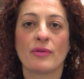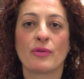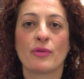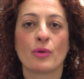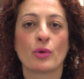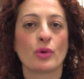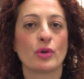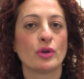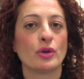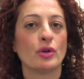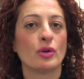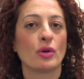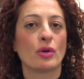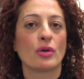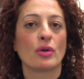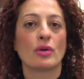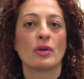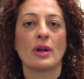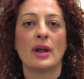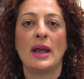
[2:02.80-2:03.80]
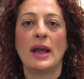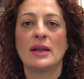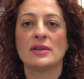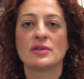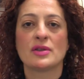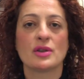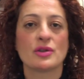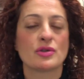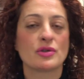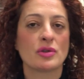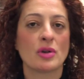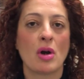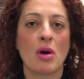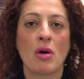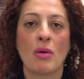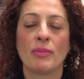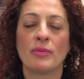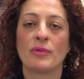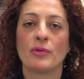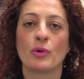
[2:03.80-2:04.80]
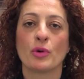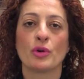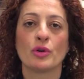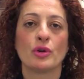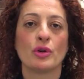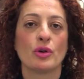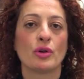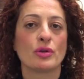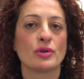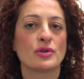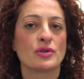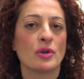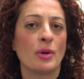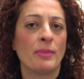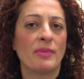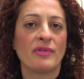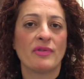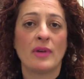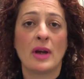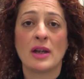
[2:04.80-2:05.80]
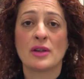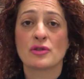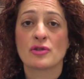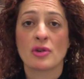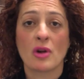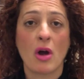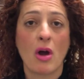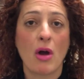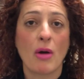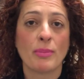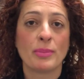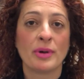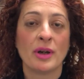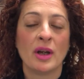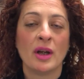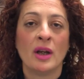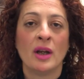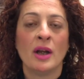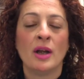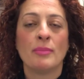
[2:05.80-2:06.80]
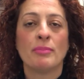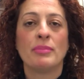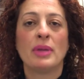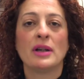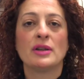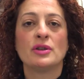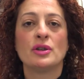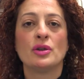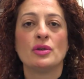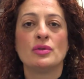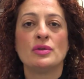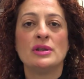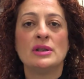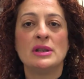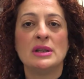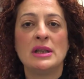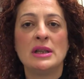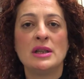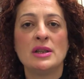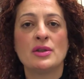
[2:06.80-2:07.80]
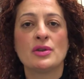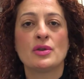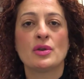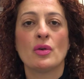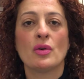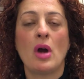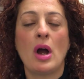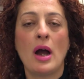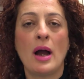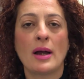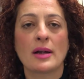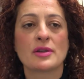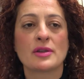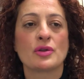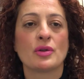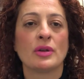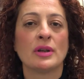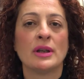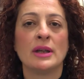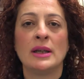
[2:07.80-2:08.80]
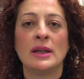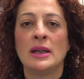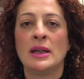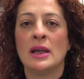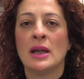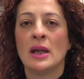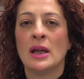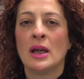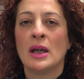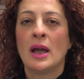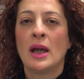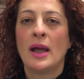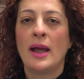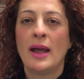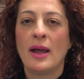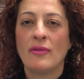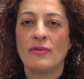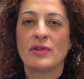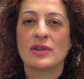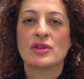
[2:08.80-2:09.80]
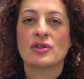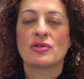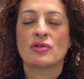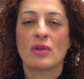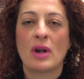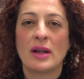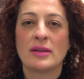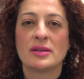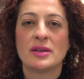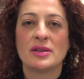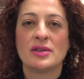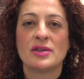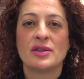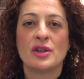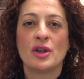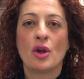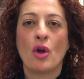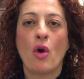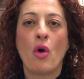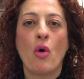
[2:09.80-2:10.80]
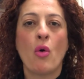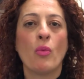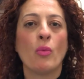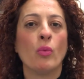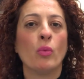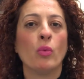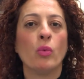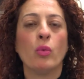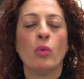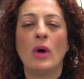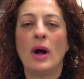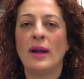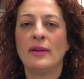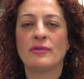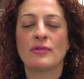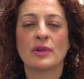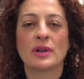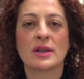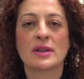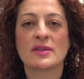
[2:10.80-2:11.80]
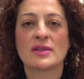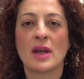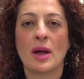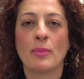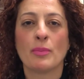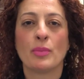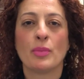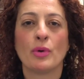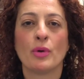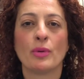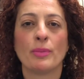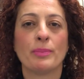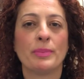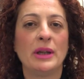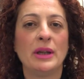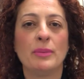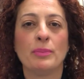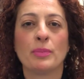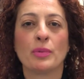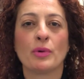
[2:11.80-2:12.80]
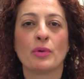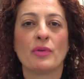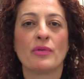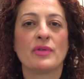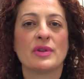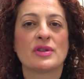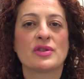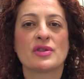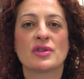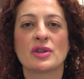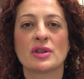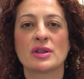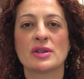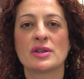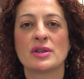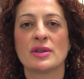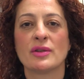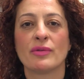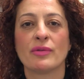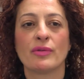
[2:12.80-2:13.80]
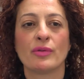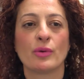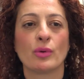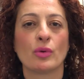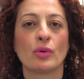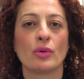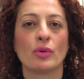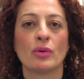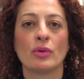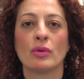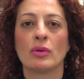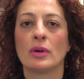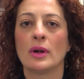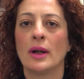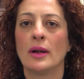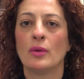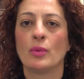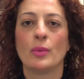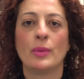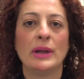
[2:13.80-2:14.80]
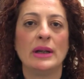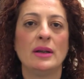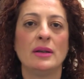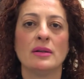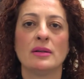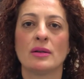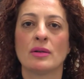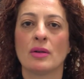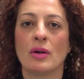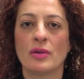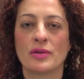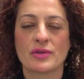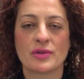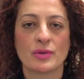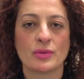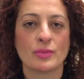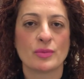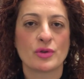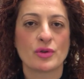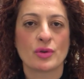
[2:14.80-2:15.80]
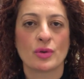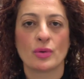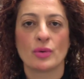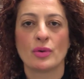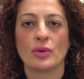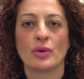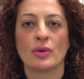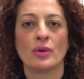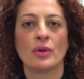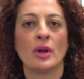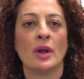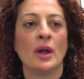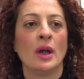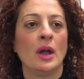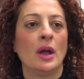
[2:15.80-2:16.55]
for your Etsy shop, for your Shopify shop, but you need to actually have a strategy on why, for example, people they're searching for Halloween costumes or